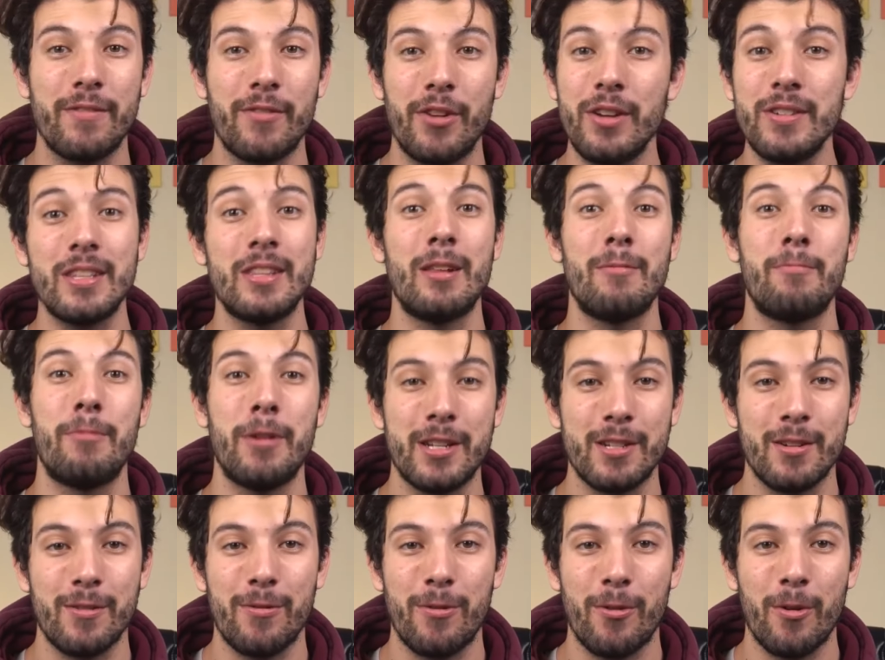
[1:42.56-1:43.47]
of using the
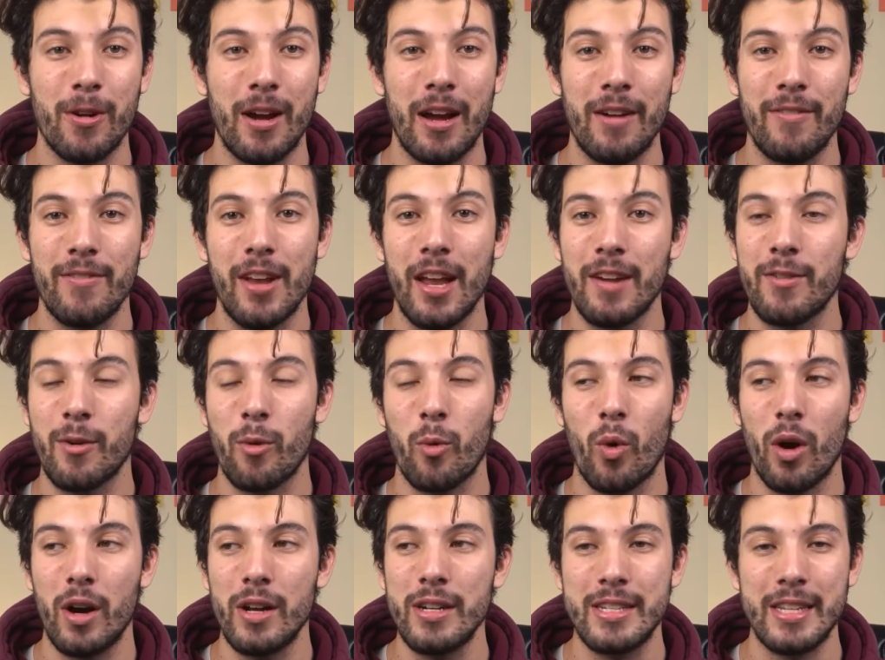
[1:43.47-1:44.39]
Pixel 4, I've never
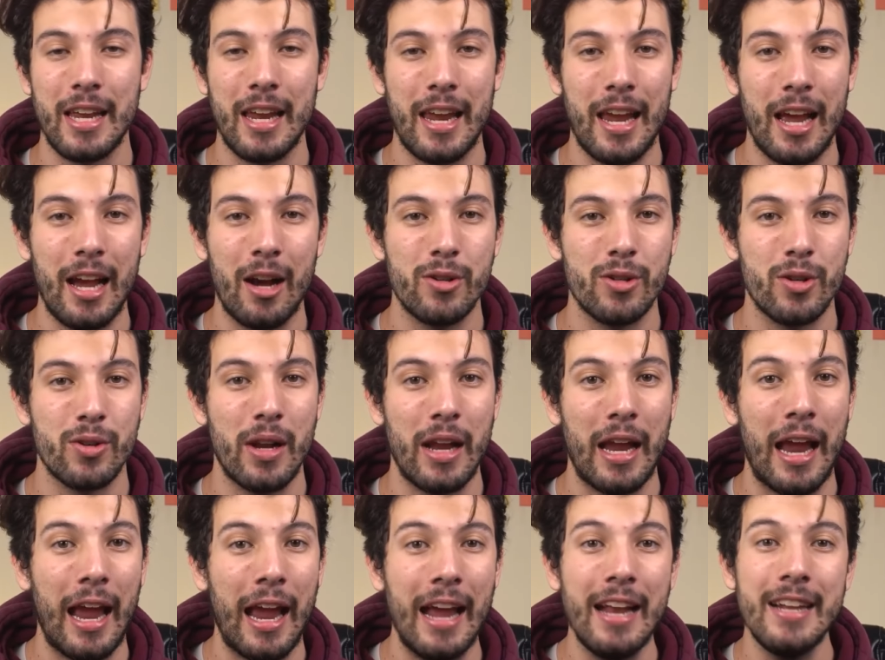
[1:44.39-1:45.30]
once encountered
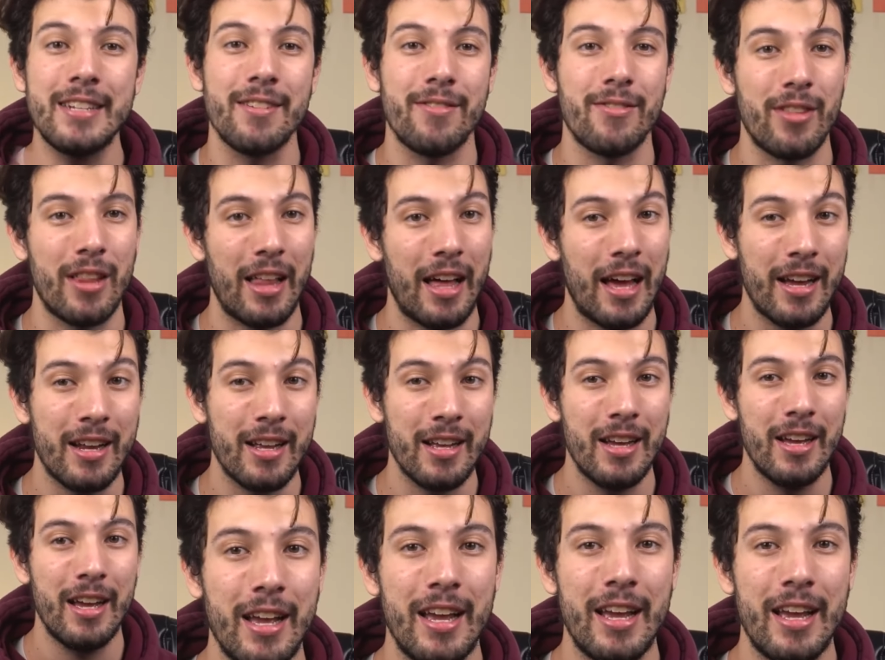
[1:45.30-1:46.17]
a hint of lag.